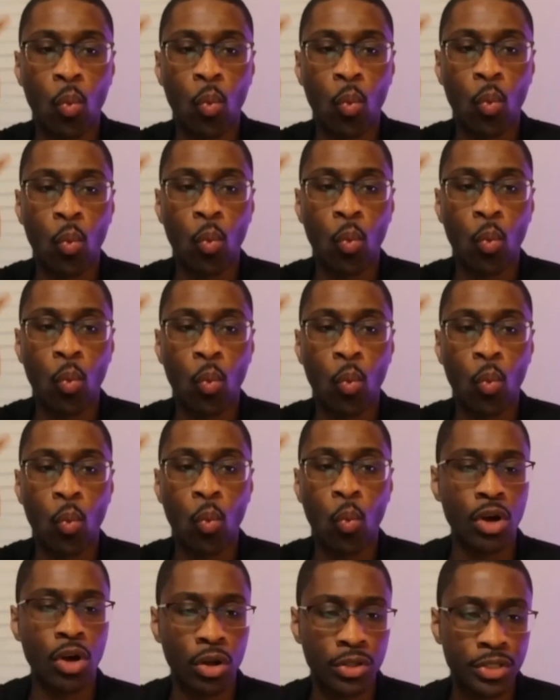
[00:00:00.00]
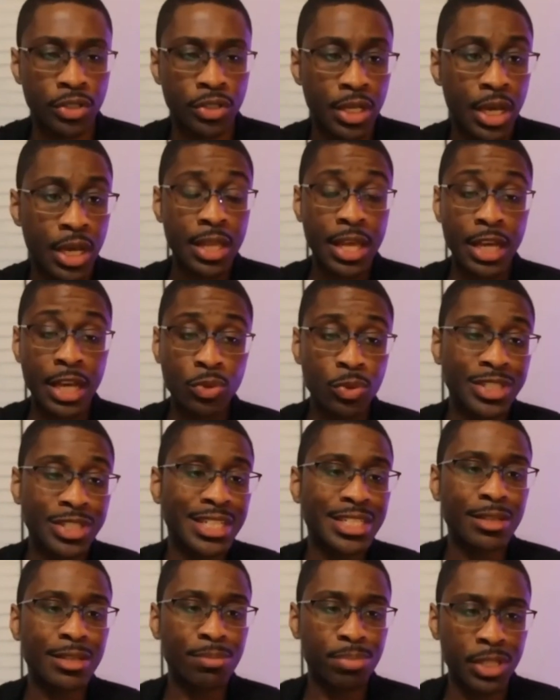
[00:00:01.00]
wiser as a result.
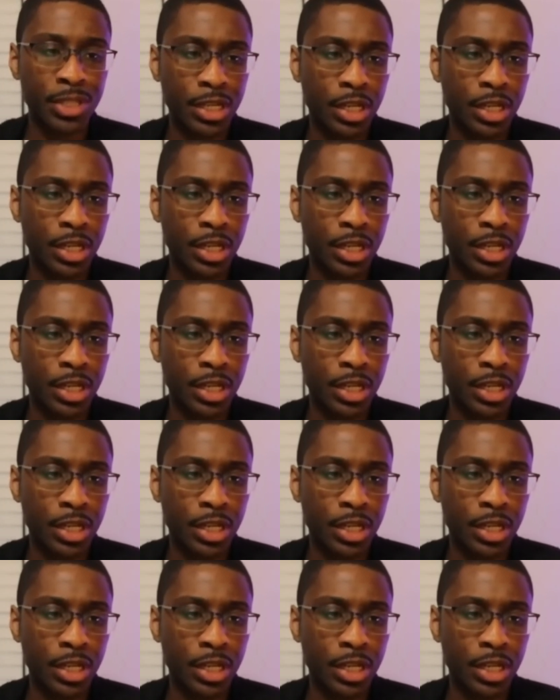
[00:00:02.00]
That's what